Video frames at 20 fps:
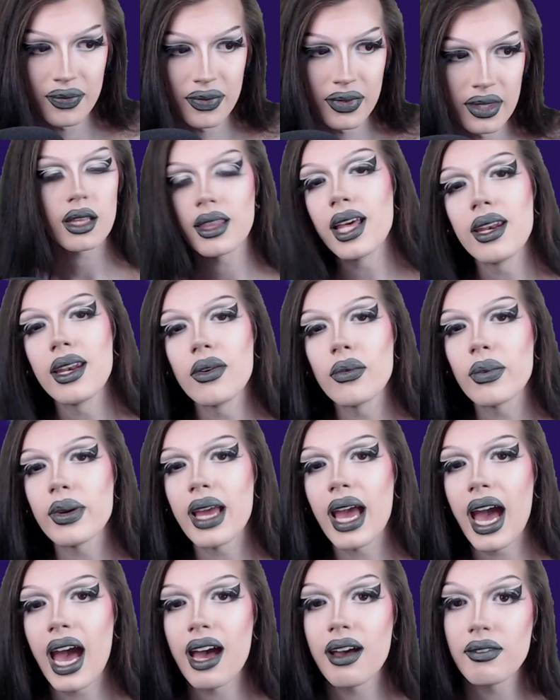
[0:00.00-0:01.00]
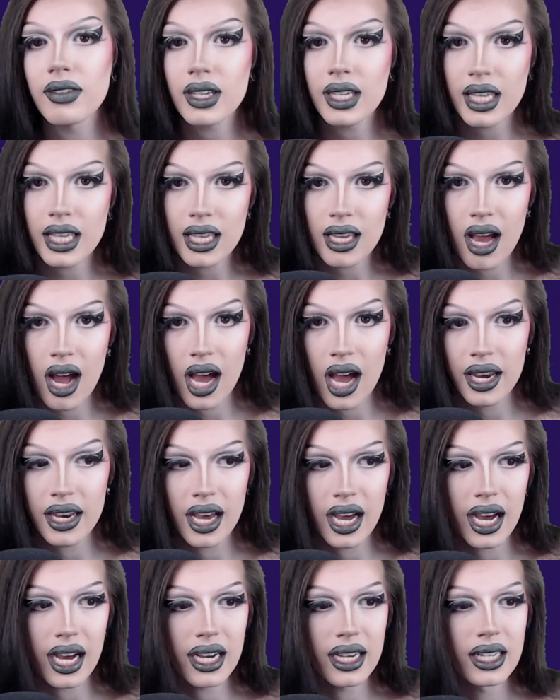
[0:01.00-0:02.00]
Then we have
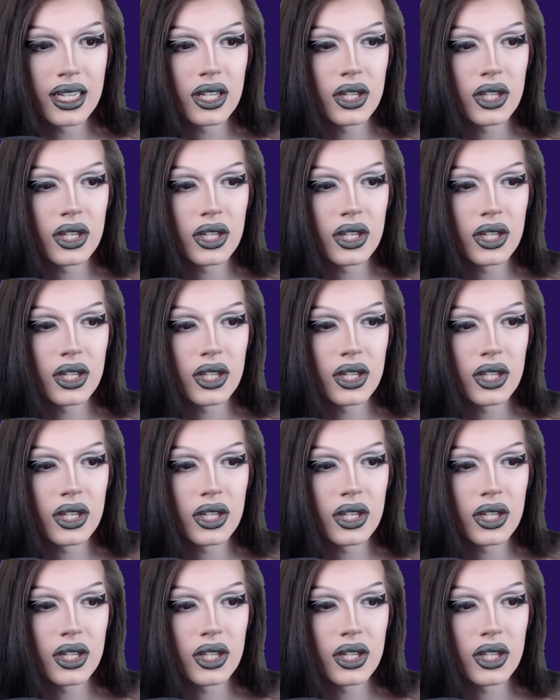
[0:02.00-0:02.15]
Kiana.